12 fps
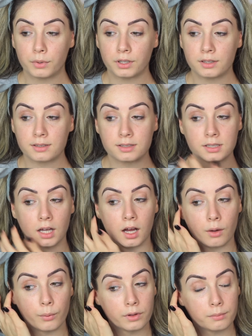I'm going to
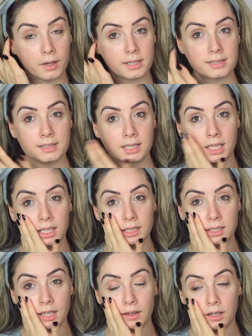start with my
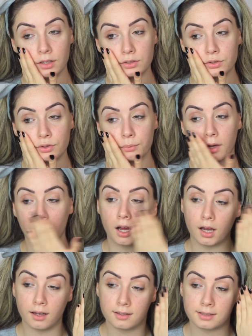skin, and then I'll do my
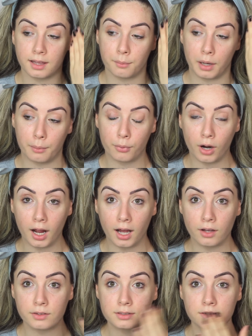eyes and then my
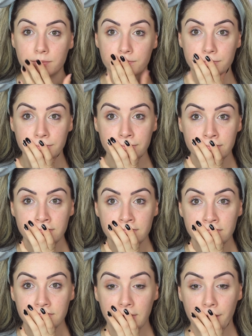brows.
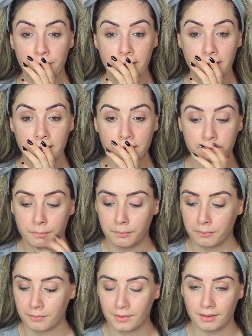Are you ready?
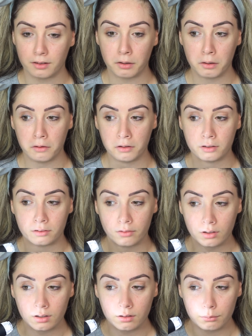Ooh,
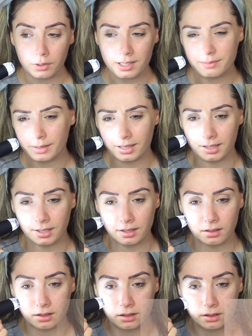please be clean.